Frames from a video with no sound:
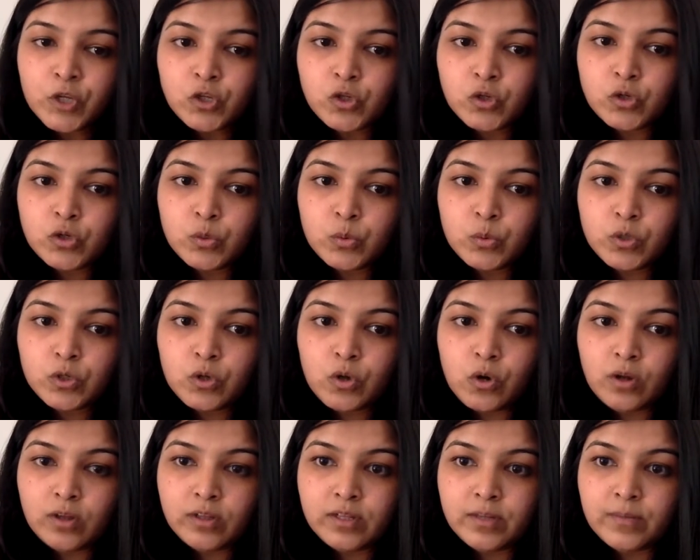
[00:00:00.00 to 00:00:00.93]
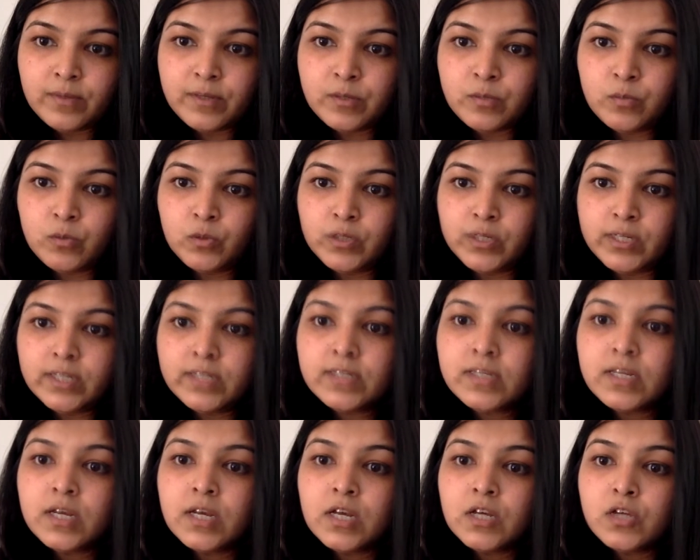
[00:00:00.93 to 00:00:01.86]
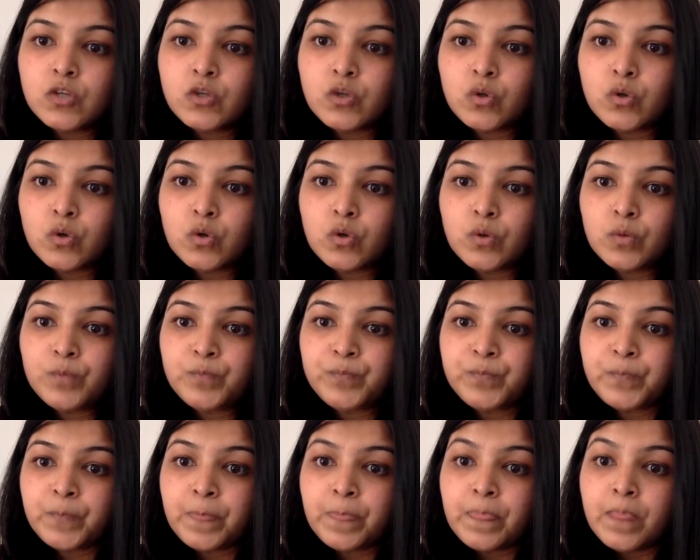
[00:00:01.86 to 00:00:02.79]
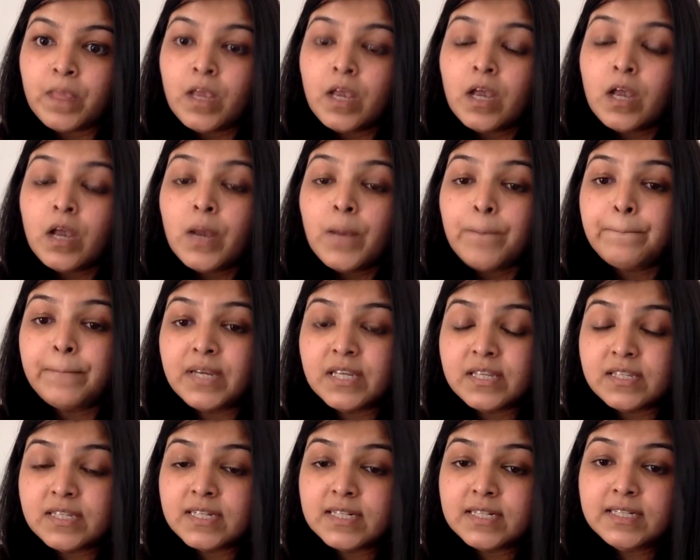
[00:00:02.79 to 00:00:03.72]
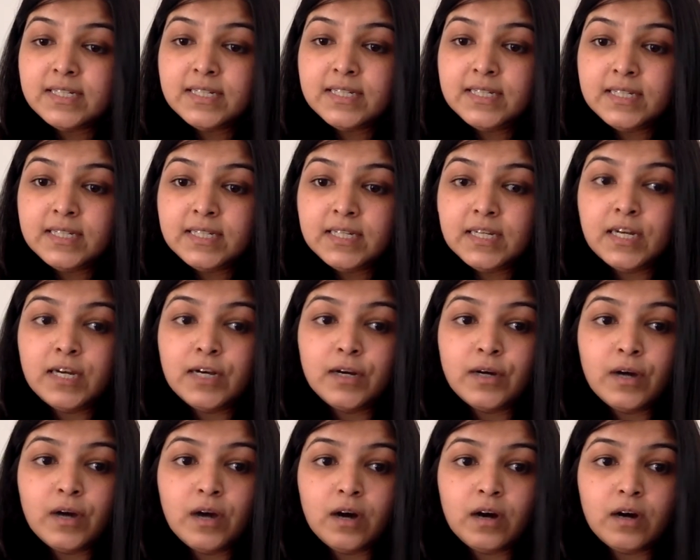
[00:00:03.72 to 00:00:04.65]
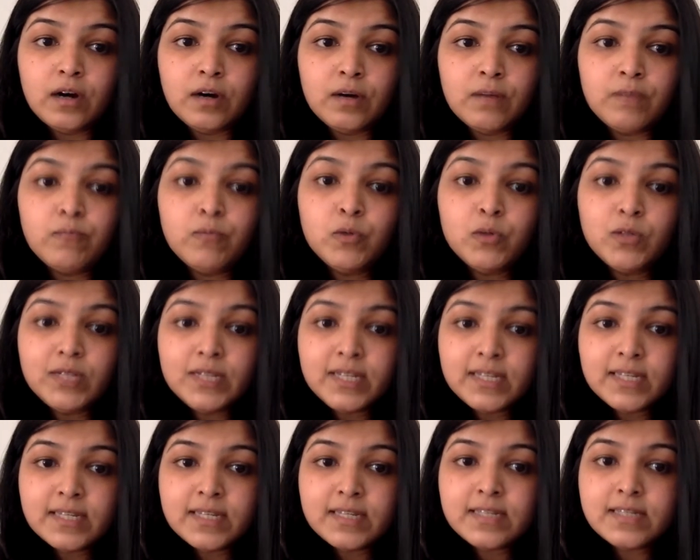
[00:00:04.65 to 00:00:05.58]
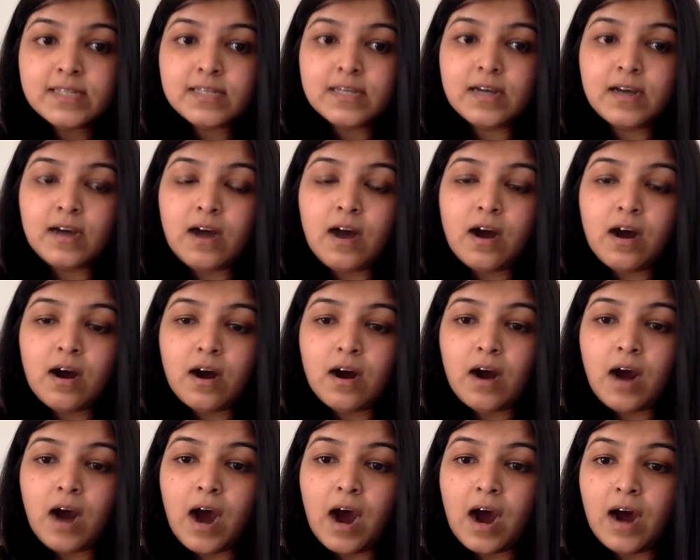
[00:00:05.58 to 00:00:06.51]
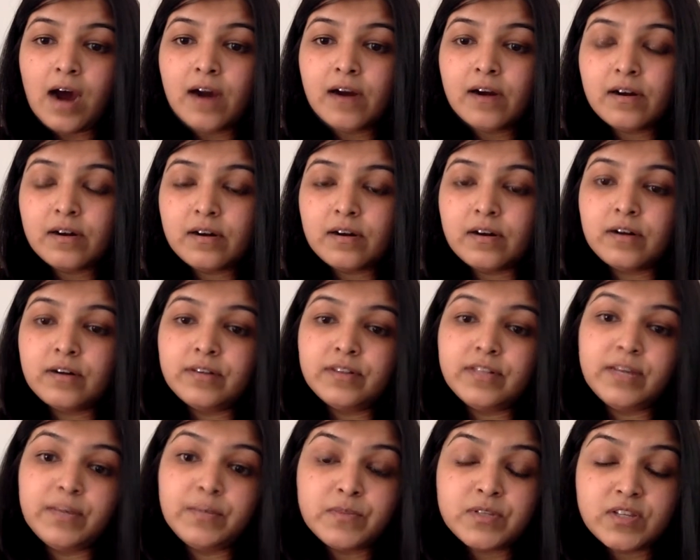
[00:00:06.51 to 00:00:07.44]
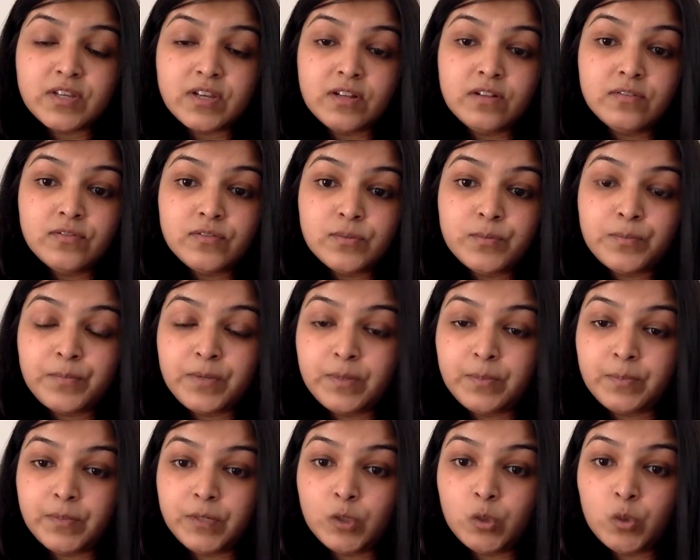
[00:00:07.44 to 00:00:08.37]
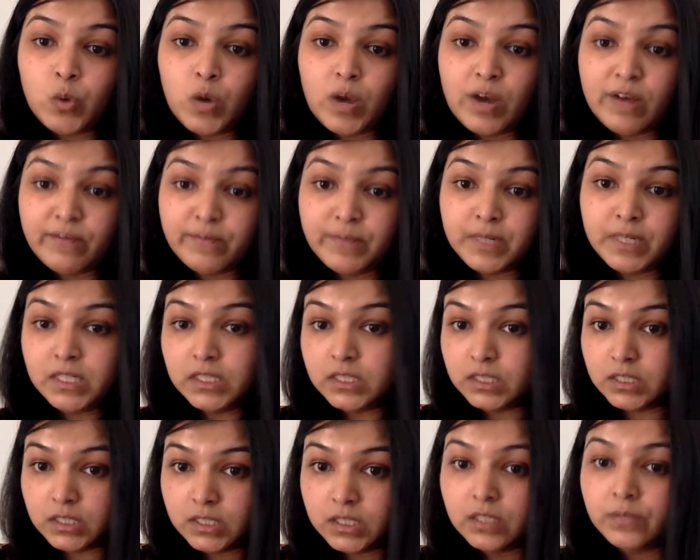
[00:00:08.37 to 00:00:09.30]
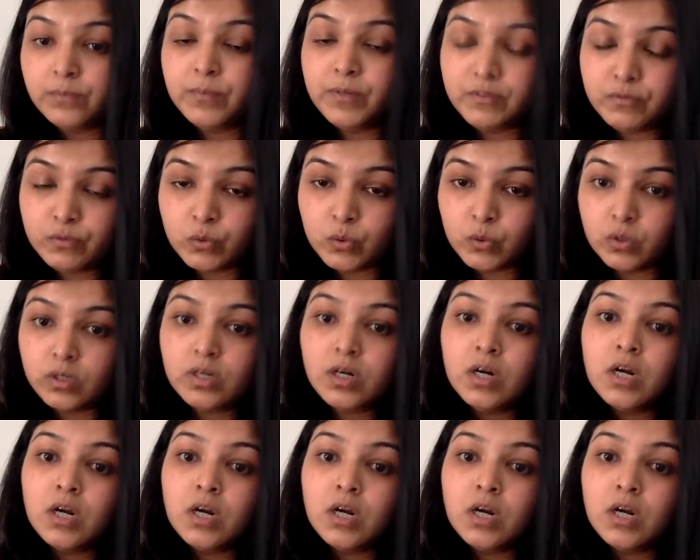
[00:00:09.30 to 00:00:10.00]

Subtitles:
So you would call them as bullies. So basically, bullies are themselves people who have been hurt before.